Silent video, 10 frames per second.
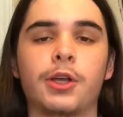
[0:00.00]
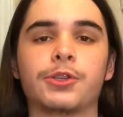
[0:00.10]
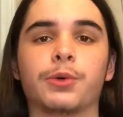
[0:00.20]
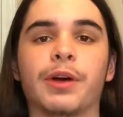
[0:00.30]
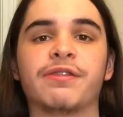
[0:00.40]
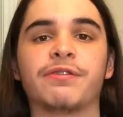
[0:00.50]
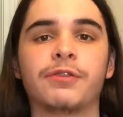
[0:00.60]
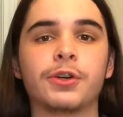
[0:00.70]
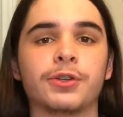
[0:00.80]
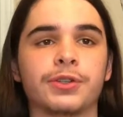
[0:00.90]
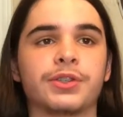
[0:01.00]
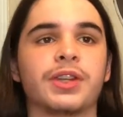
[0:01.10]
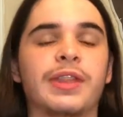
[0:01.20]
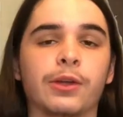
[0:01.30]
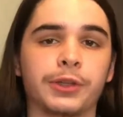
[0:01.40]
So at
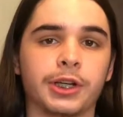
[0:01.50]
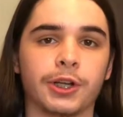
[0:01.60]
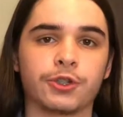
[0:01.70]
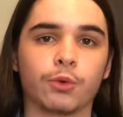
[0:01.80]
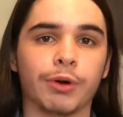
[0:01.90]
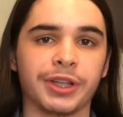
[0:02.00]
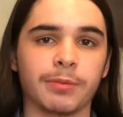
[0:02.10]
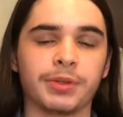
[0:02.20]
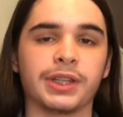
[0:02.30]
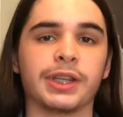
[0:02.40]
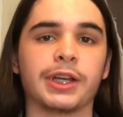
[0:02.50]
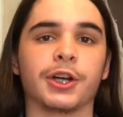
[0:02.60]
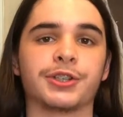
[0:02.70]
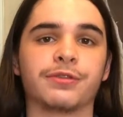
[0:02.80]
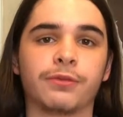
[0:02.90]
first, they only cost 20, but then they
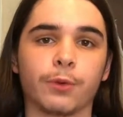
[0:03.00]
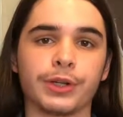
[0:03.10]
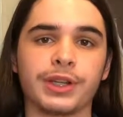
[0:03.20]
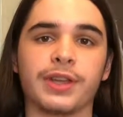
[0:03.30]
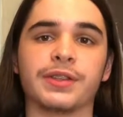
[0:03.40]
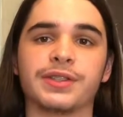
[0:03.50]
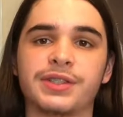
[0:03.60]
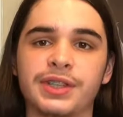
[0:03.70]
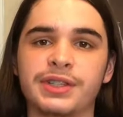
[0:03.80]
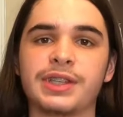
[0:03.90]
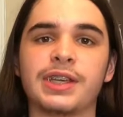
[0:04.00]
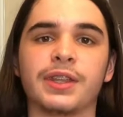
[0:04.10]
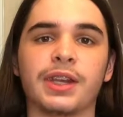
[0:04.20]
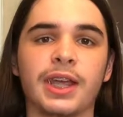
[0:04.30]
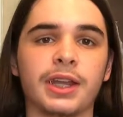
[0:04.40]
cost 40, and then 60, and
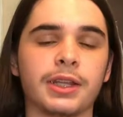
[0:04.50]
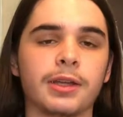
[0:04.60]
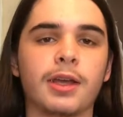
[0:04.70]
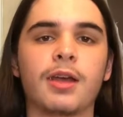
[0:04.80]
then 80.